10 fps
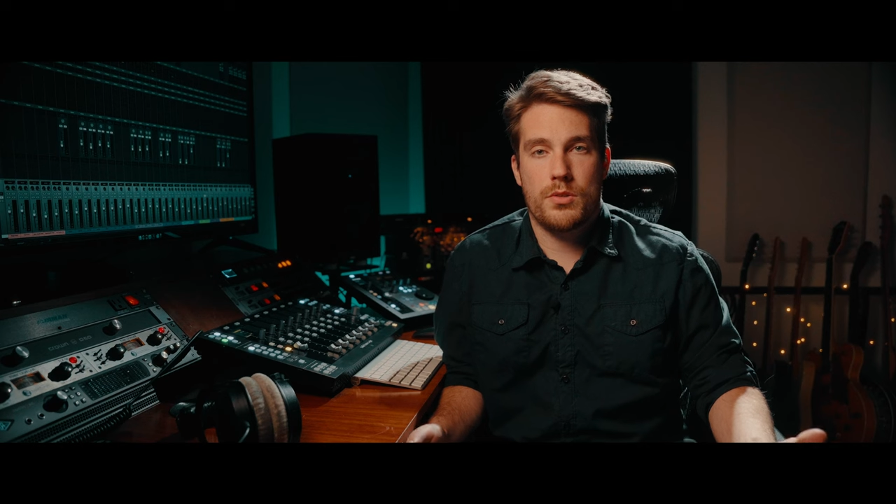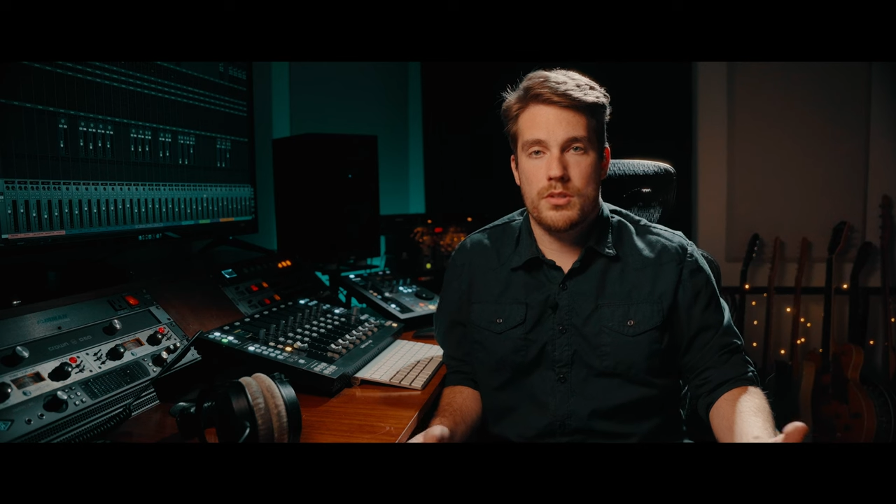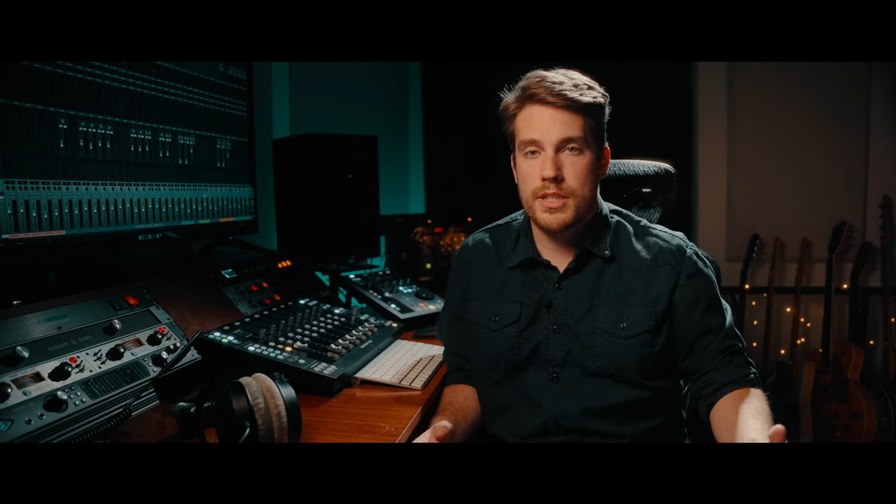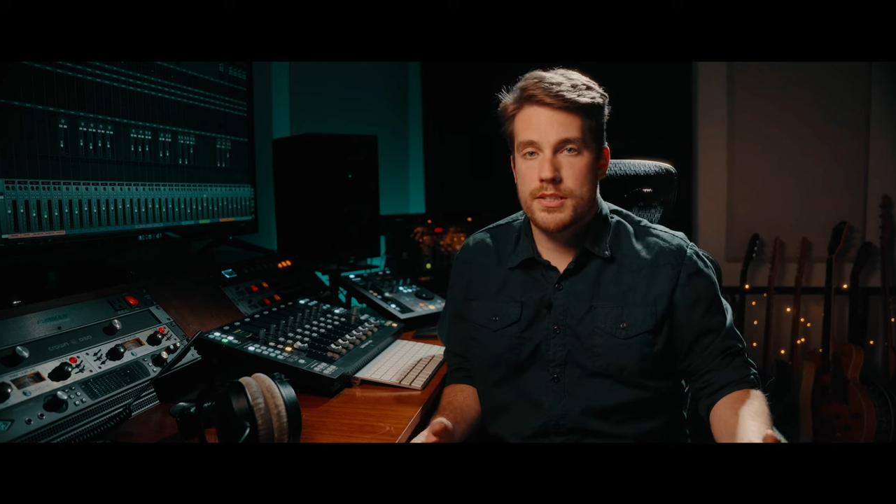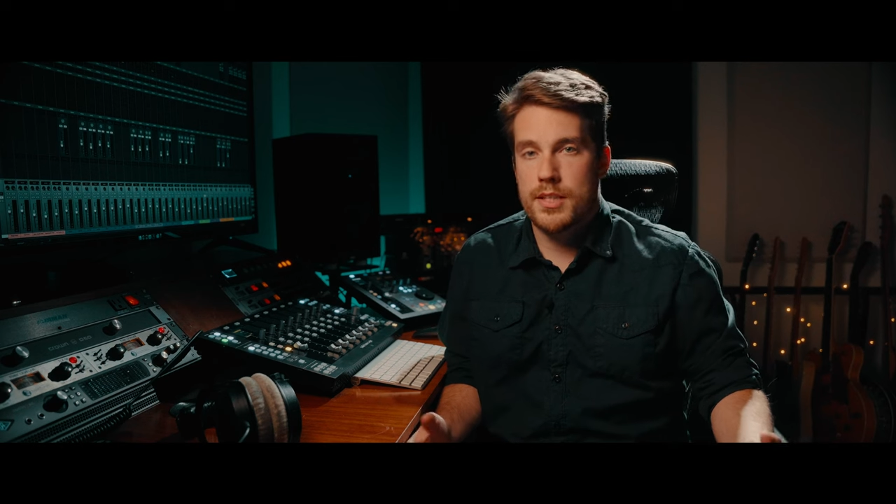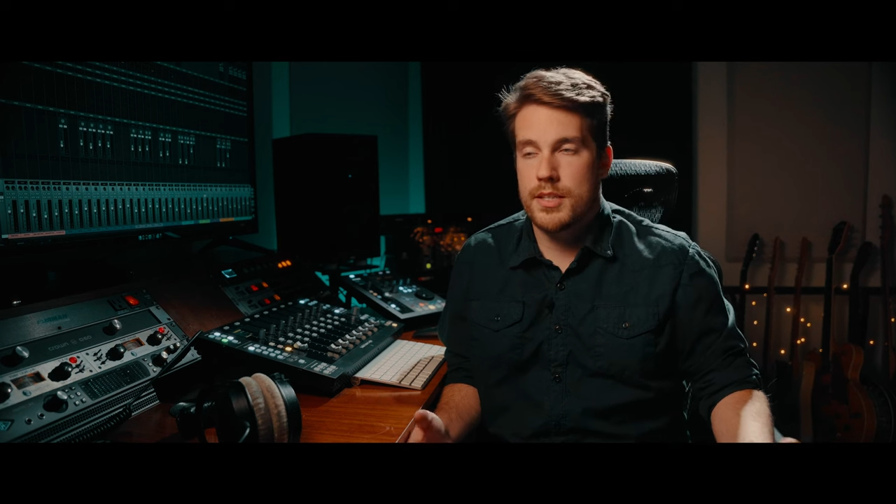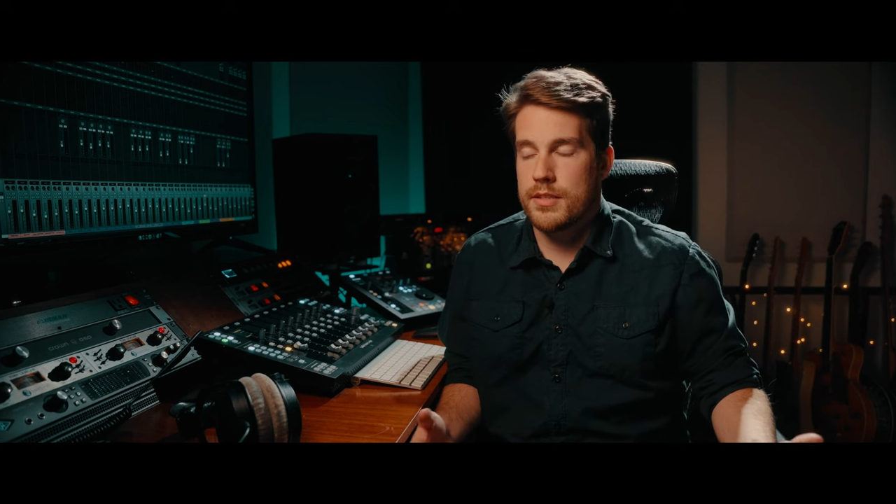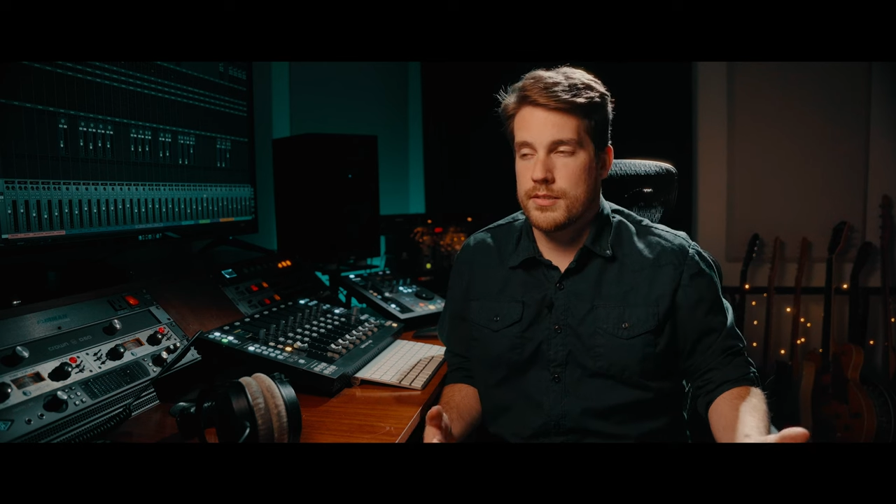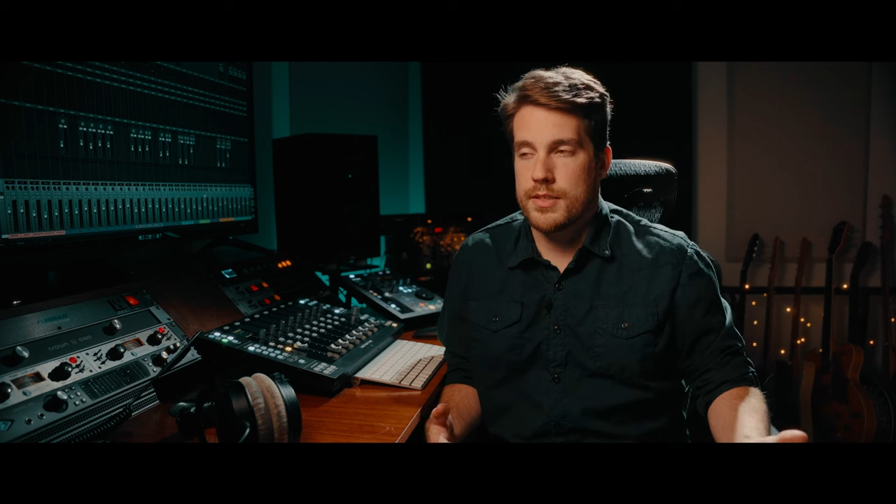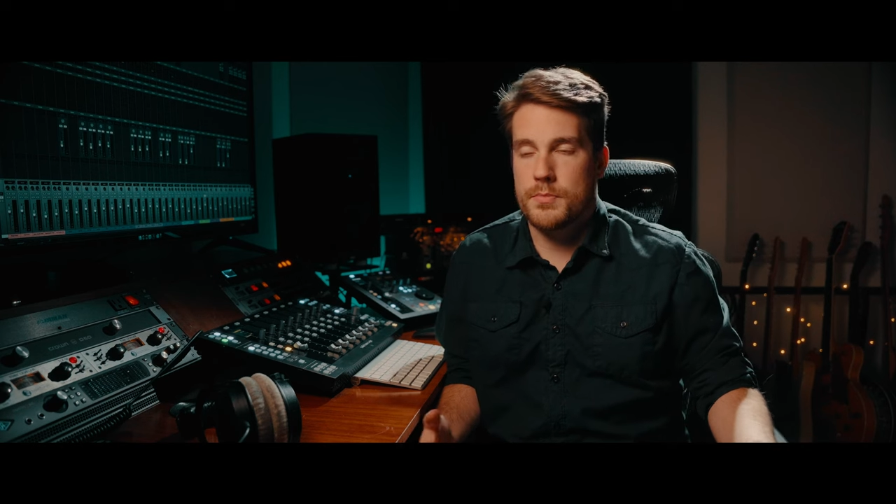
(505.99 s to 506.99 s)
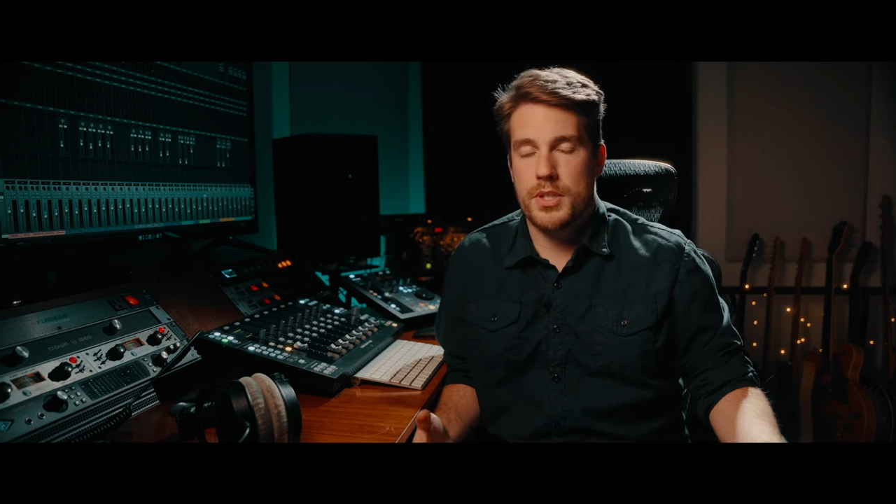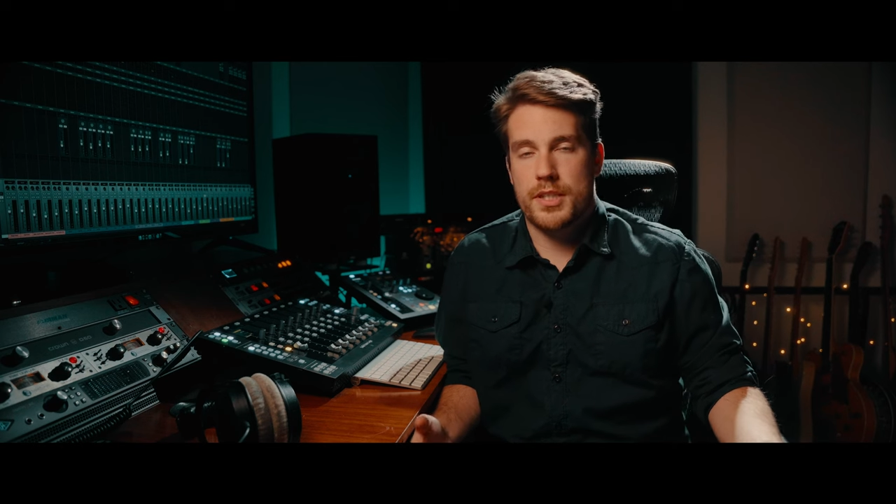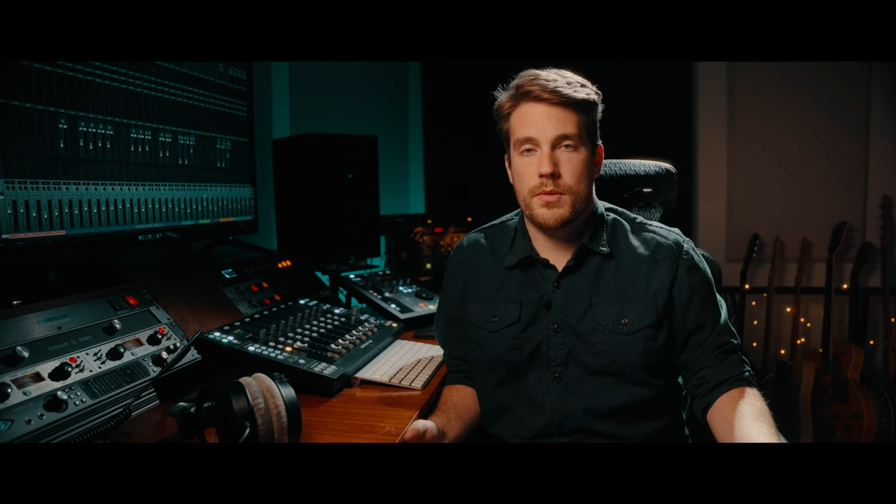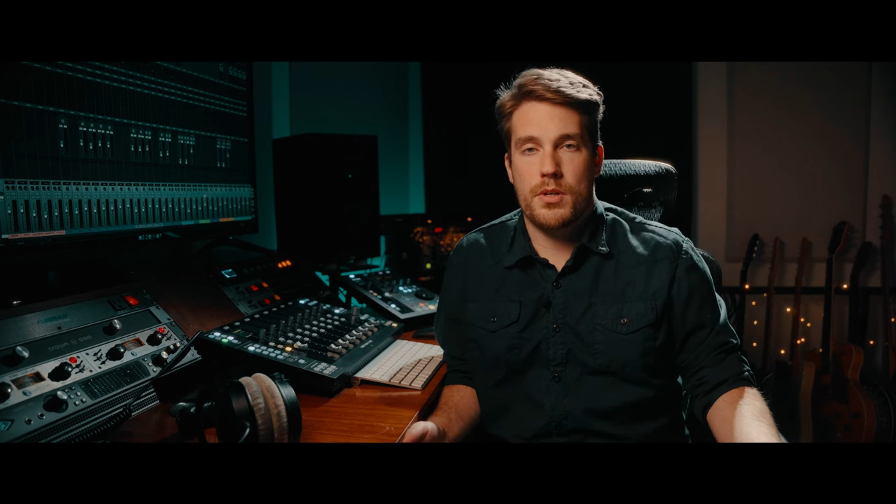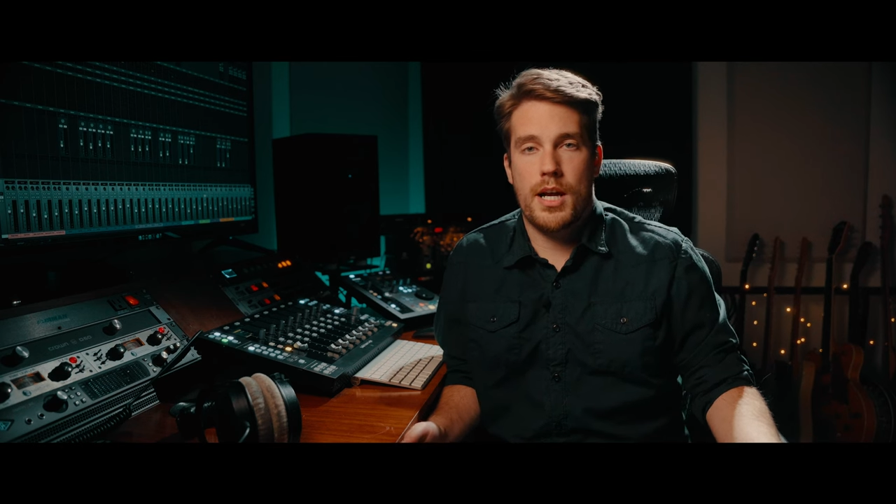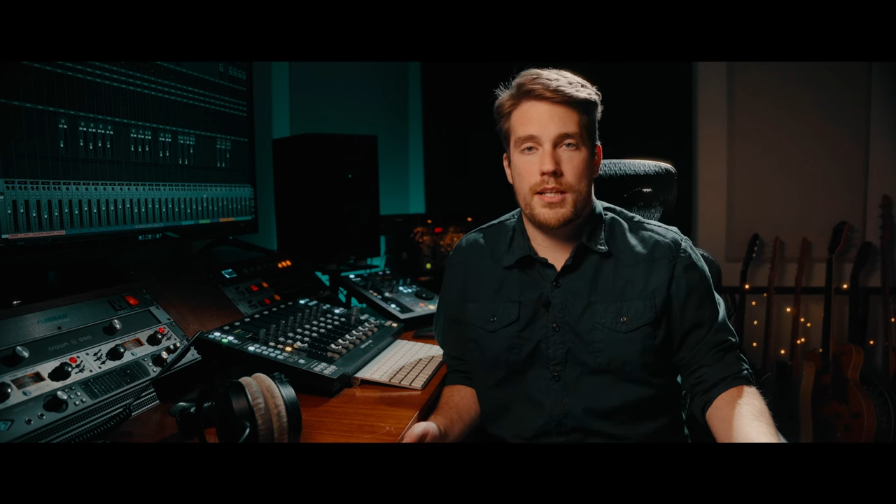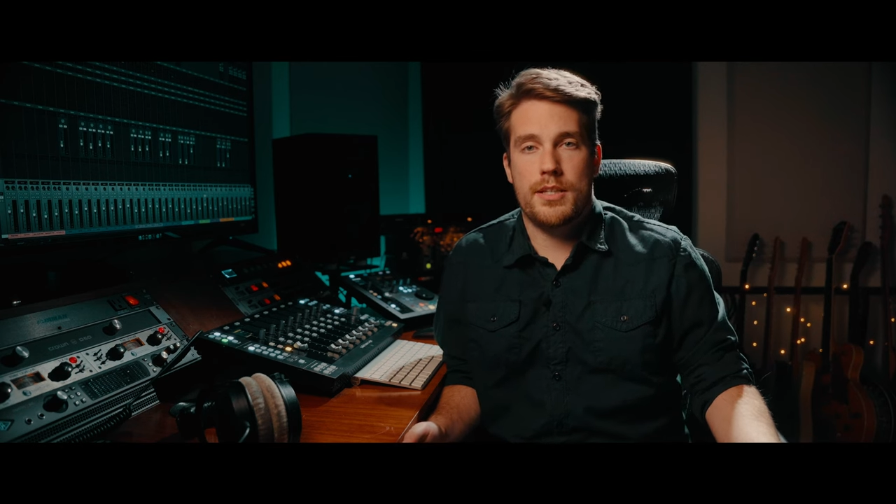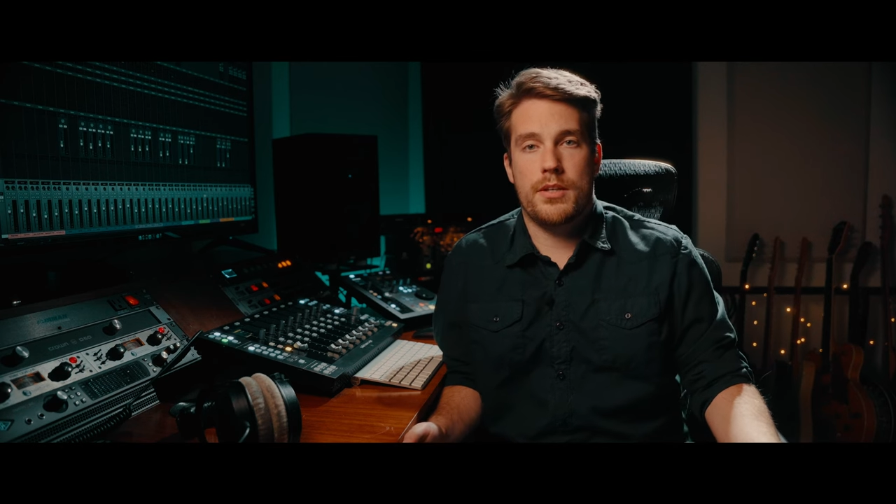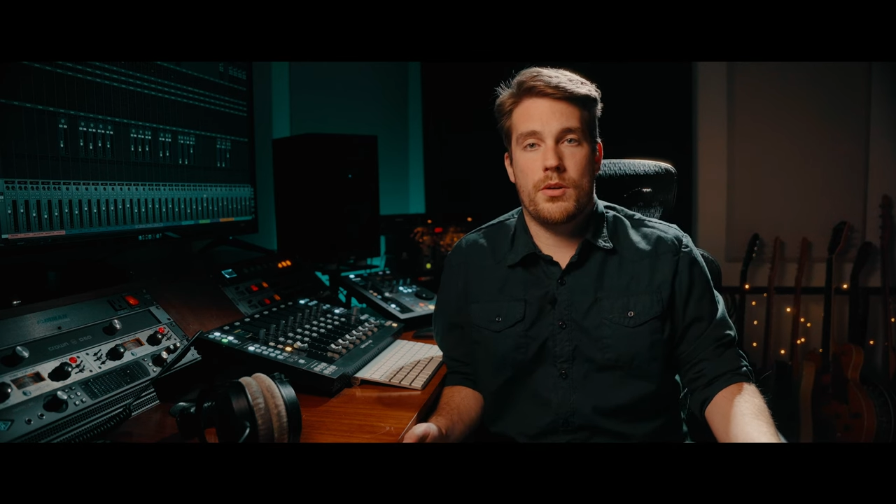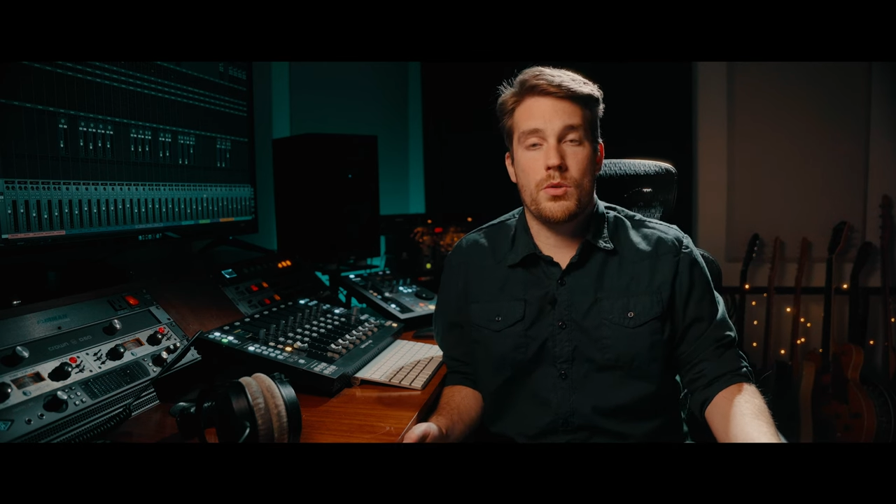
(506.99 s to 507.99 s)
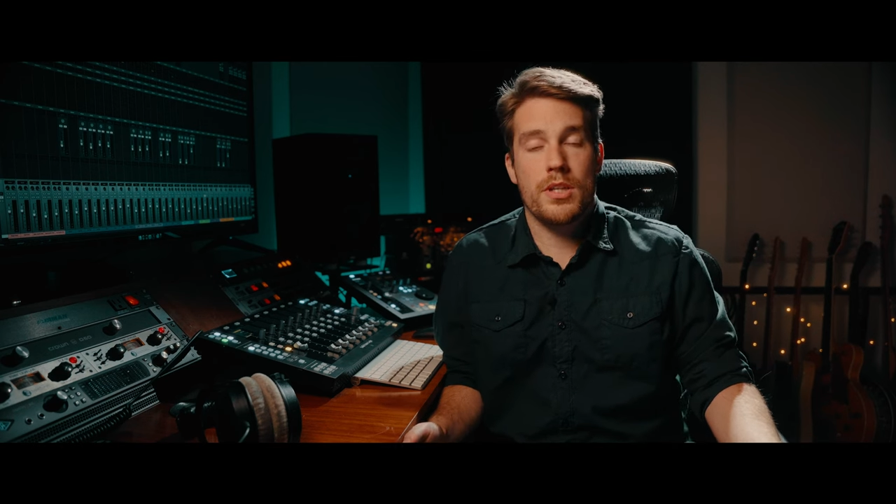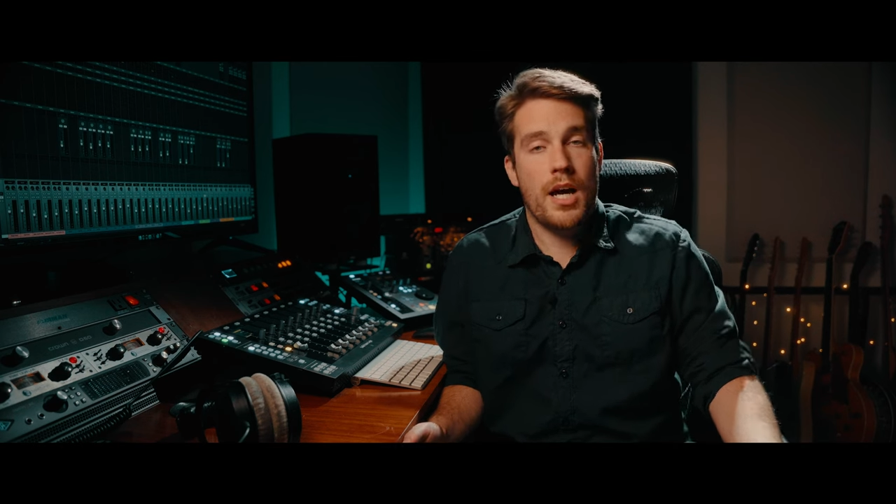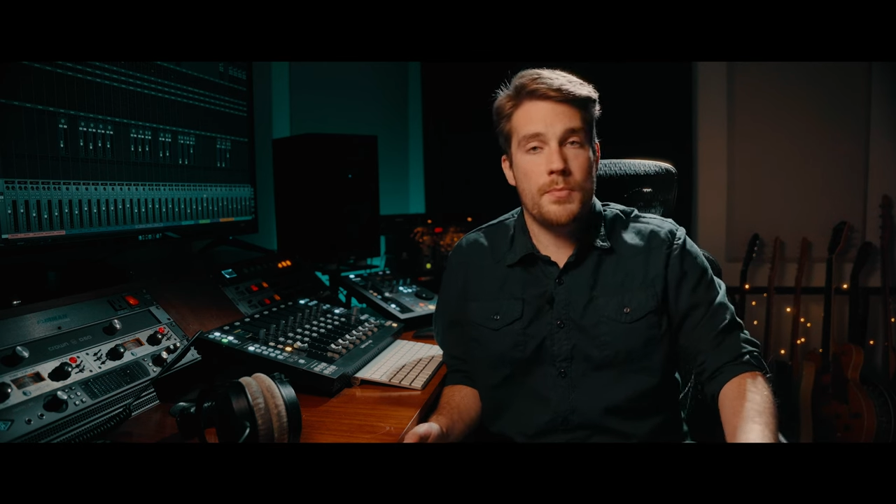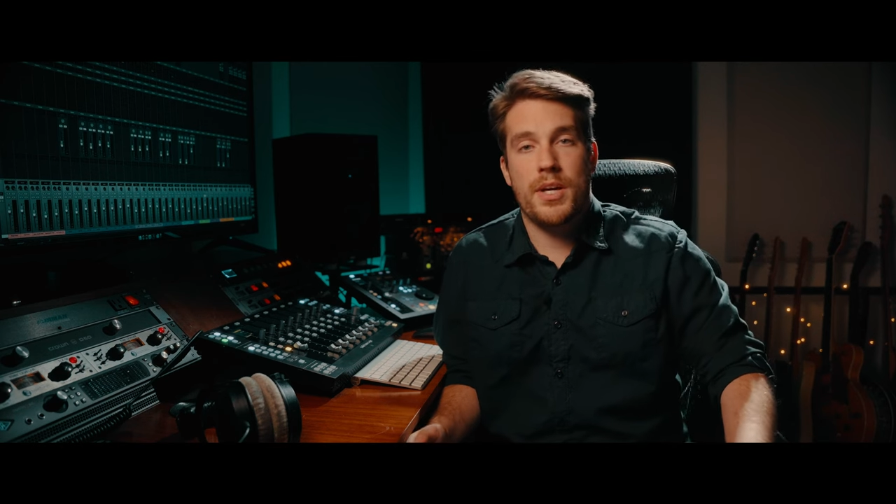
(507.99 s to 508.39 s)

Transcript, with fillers: or at least it didn't seem like they were highlighted a whole lot.